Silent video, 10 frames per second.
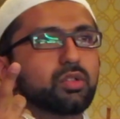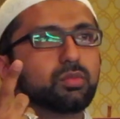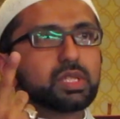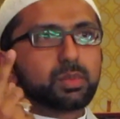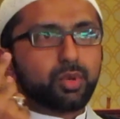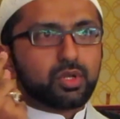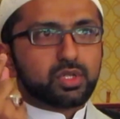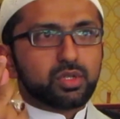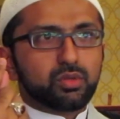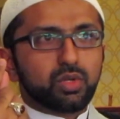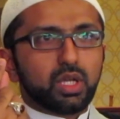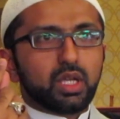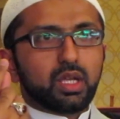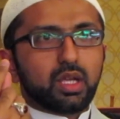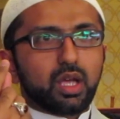You must pursue
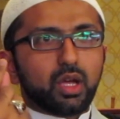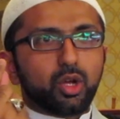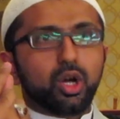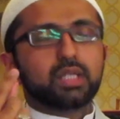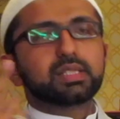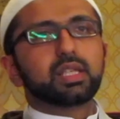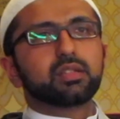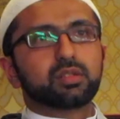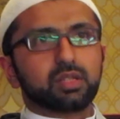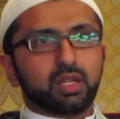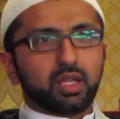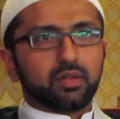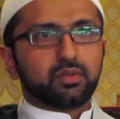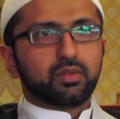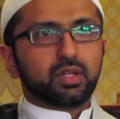a God-centered life.